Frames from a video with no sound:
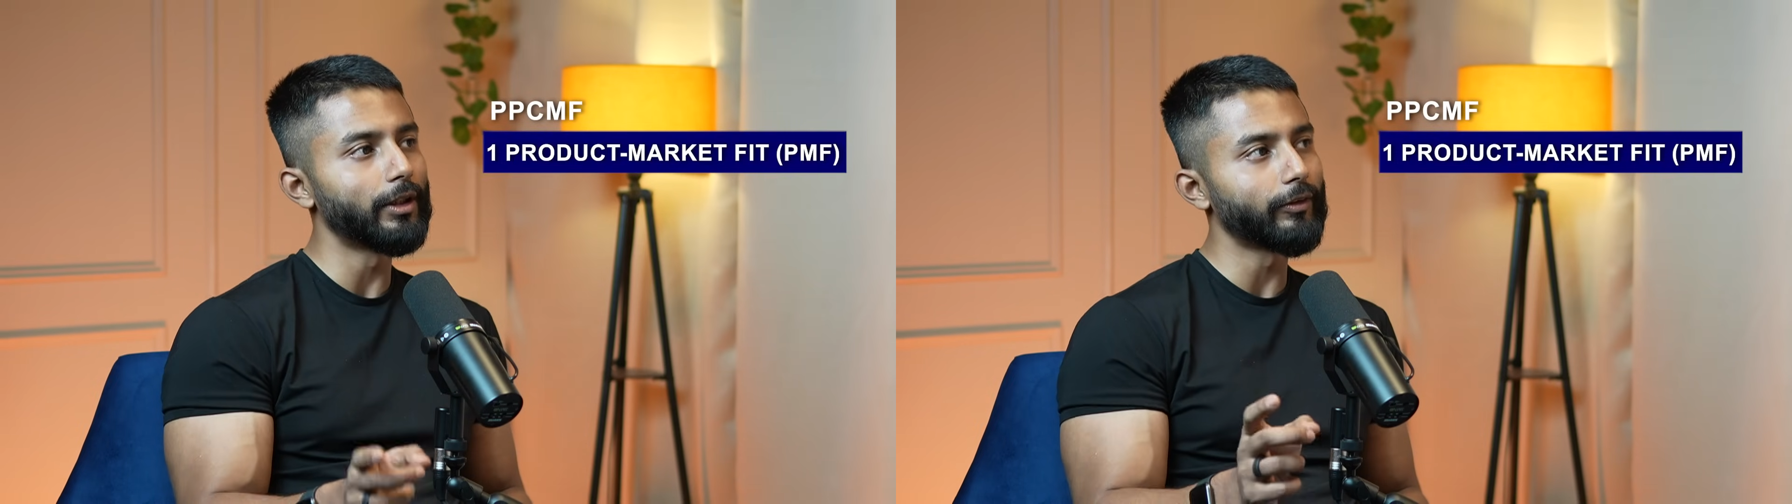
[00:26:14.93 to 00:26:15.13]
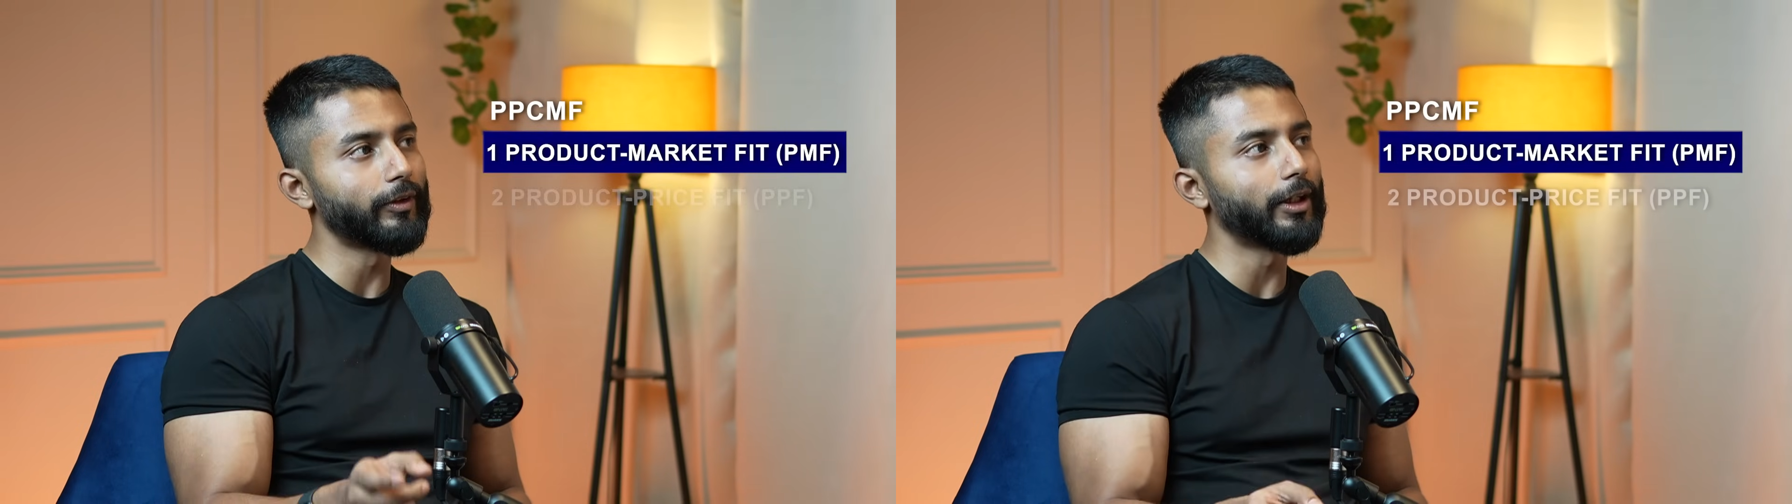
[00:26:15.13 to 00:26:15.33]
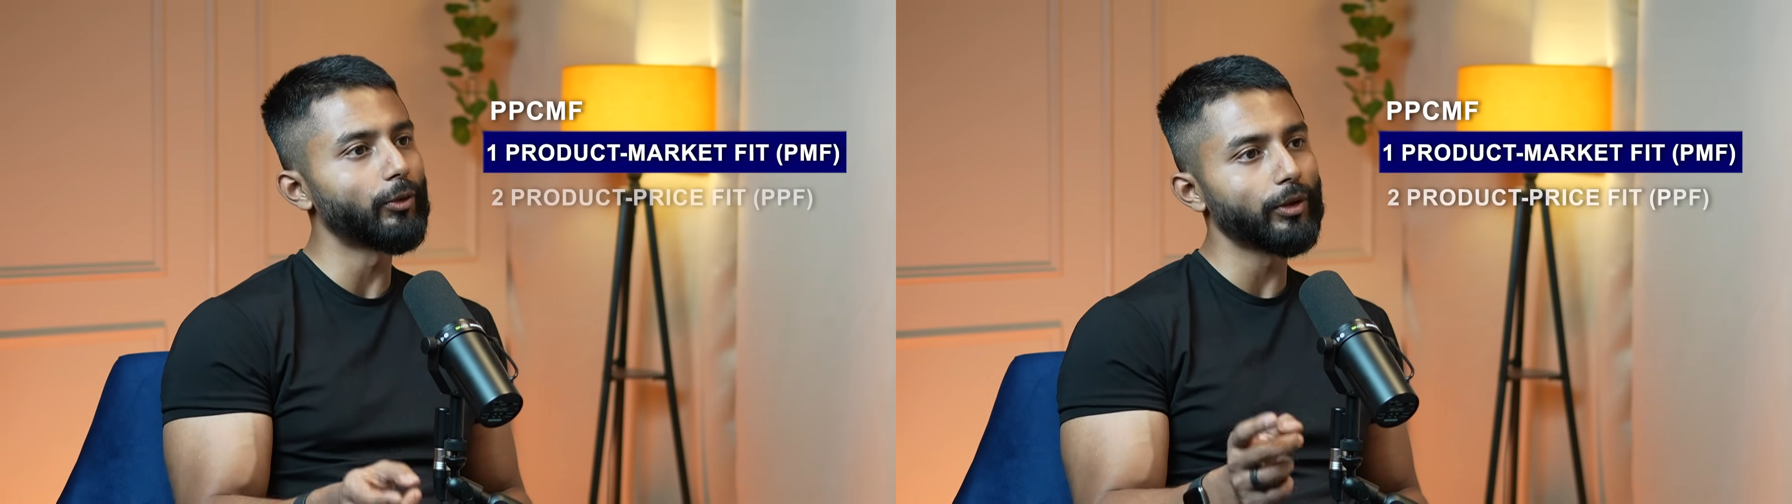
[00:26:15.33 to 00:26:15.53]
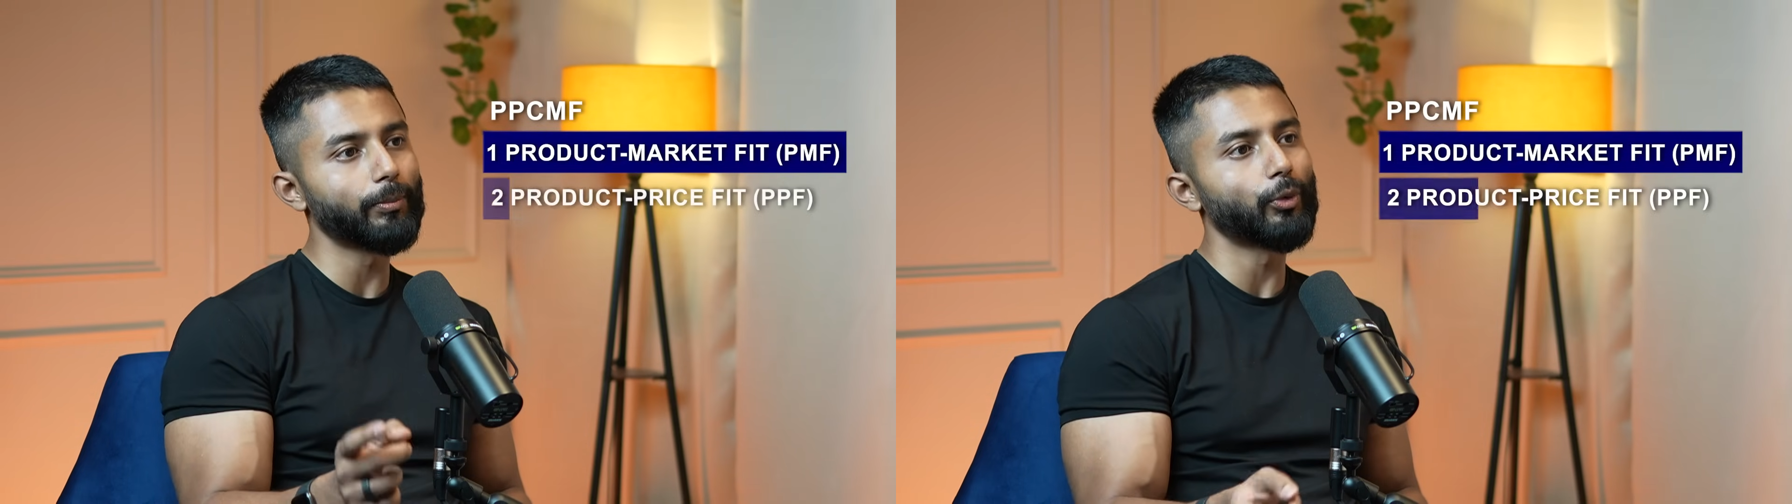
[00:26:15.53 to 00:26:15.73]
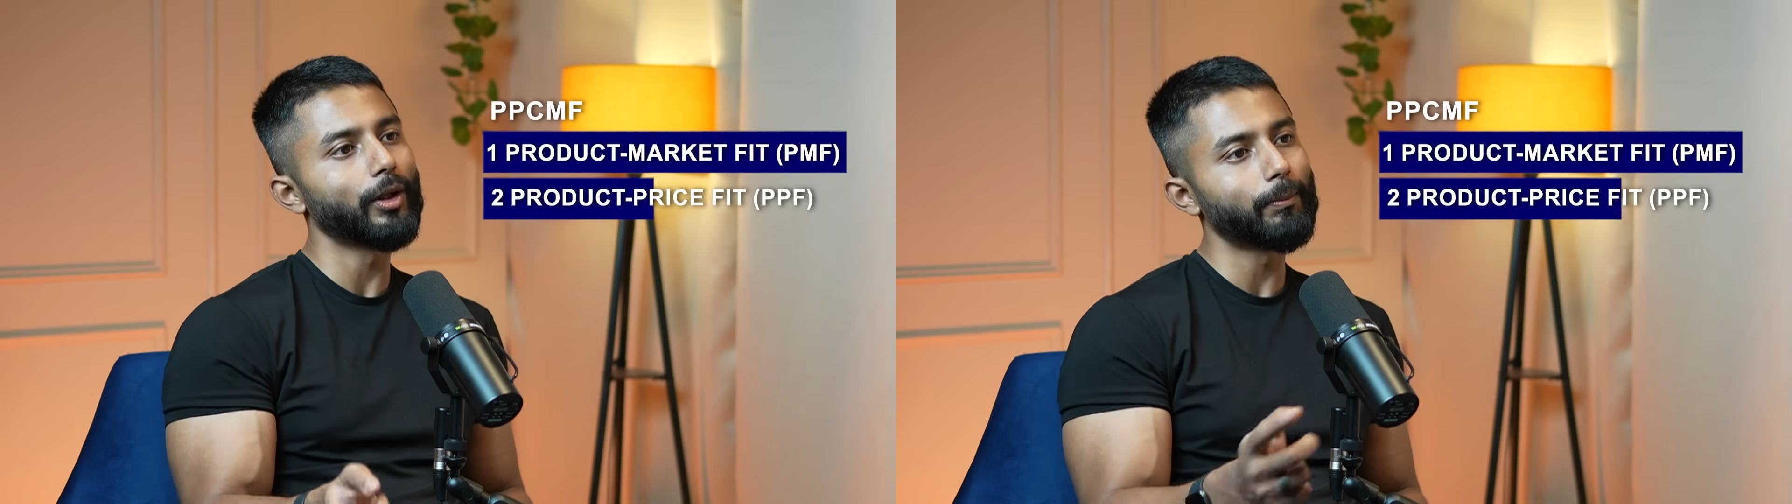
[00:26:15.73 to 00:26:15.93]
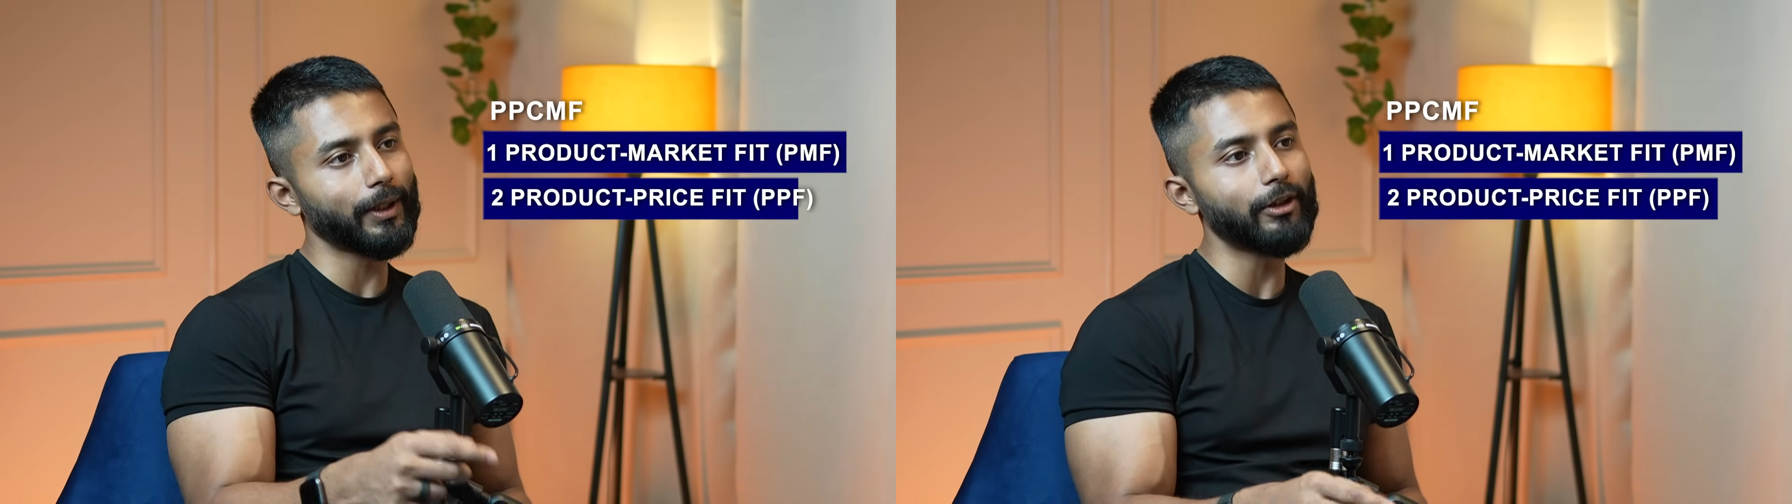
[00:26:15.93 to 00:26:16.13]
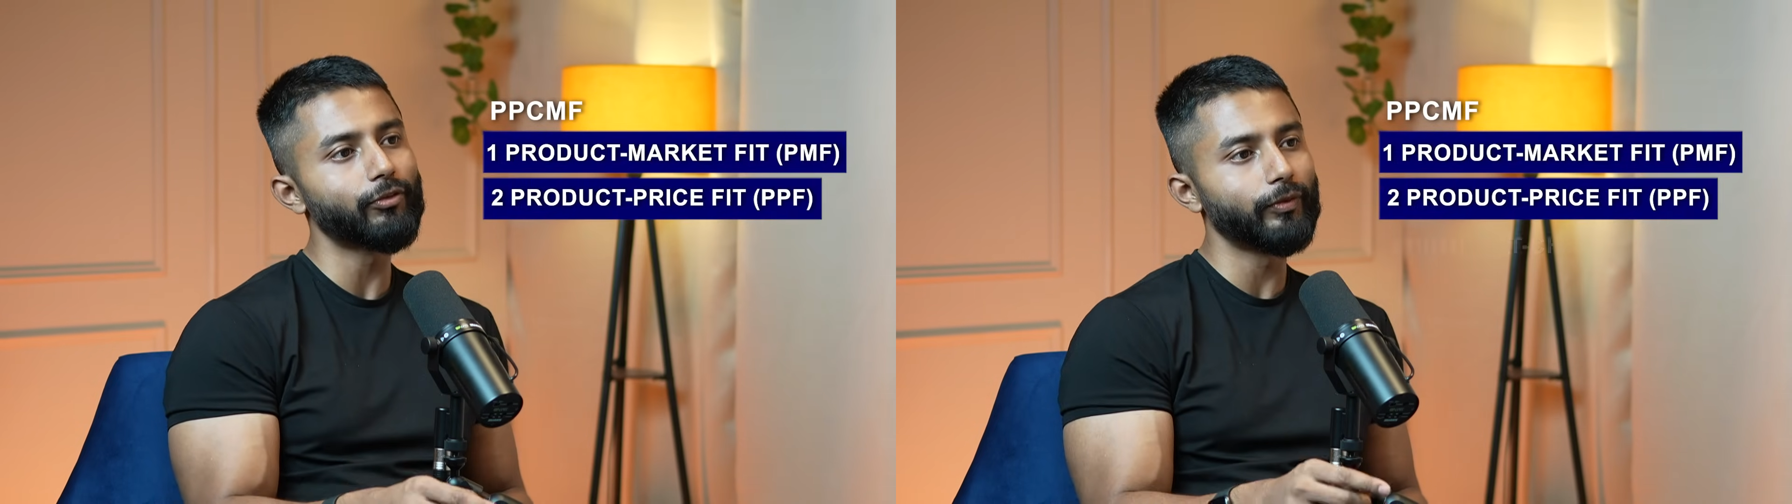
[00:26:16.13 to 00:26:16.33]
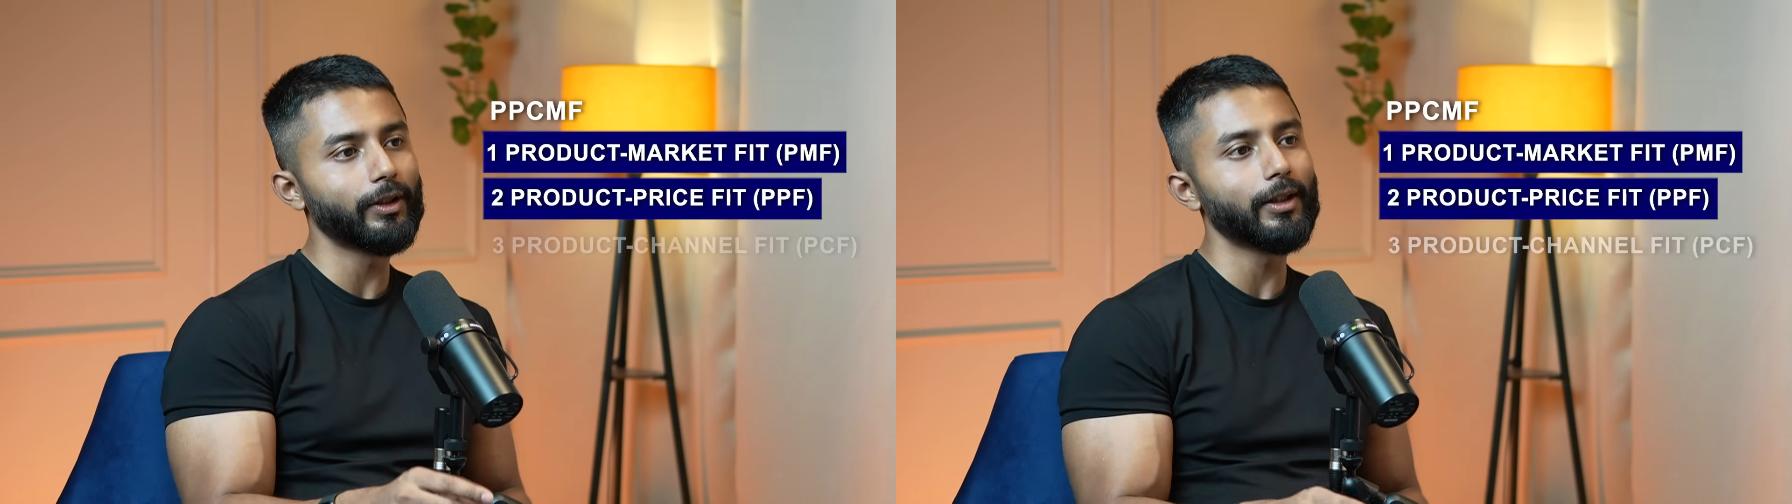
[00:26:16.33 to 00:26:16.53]
the second was a product price
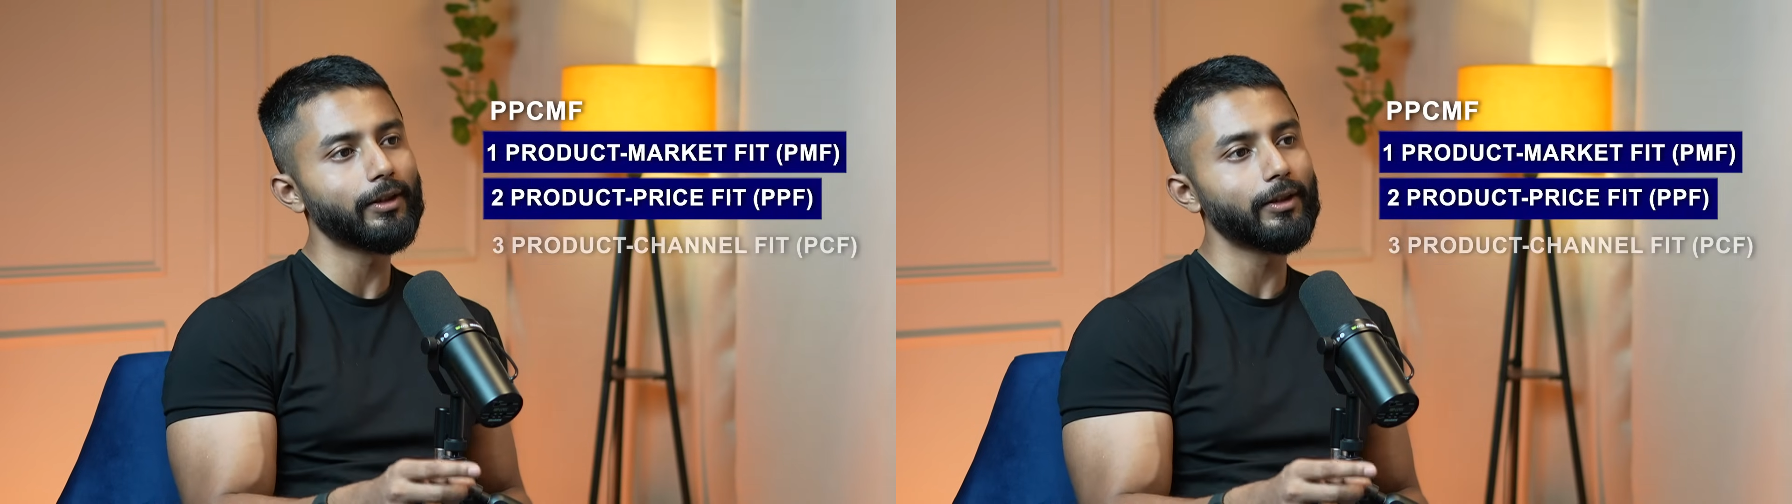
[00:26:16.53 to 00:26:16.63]
fit,